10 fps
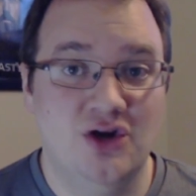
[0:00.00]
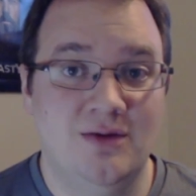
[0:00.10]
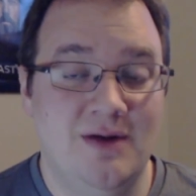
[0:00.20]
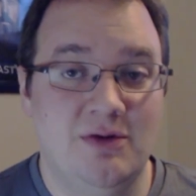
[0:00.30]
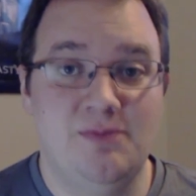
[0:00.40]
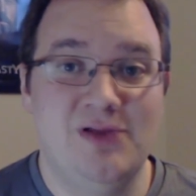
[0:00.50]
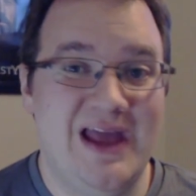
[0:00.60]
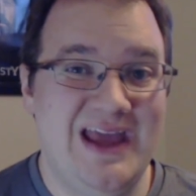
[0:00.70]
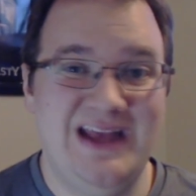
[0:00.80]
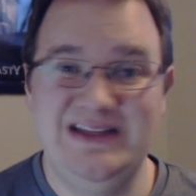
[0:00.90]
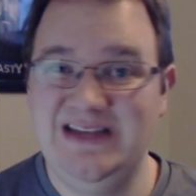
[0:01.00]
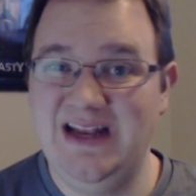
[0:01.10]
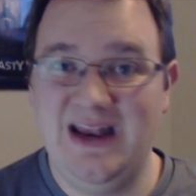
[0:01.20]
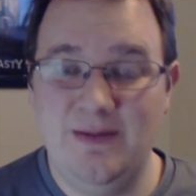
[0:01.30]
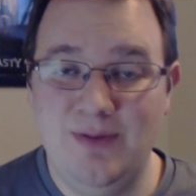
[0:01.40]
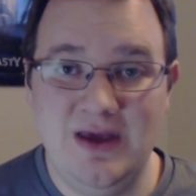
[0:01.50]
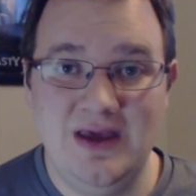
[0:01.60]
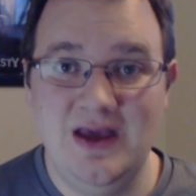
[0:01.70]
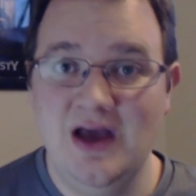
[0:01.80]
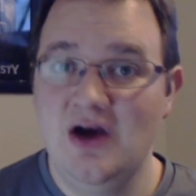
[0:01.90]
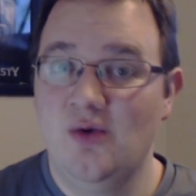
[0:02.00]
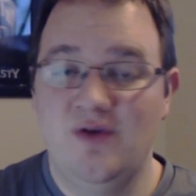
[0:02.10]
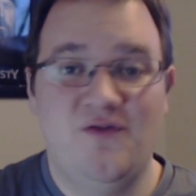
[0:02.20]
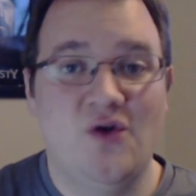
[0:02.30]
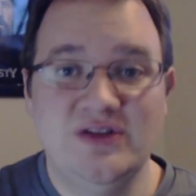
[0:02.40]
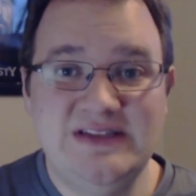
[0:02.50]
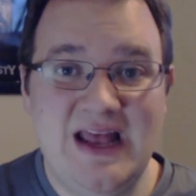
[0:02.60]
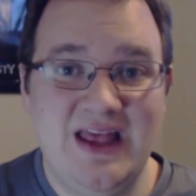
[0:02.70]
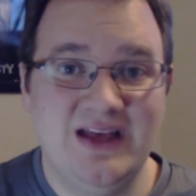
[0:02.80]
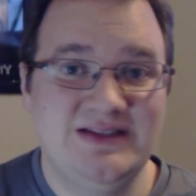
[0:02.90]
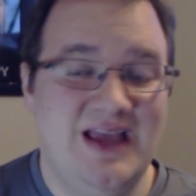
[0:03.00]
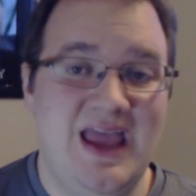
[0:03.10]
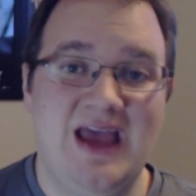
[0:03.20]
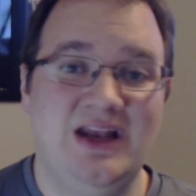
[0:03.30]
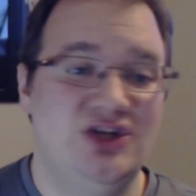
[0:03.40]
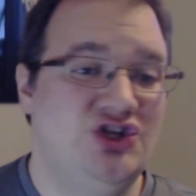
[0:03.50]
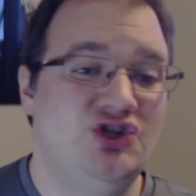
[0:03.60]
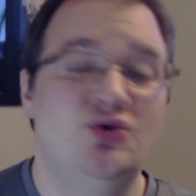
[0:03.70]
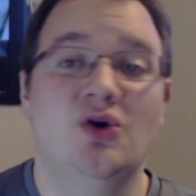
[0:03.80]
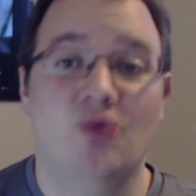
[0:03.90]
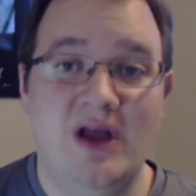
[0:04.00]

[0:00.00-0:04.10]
You're going to be able to play in 1080p with full settings, and it should do a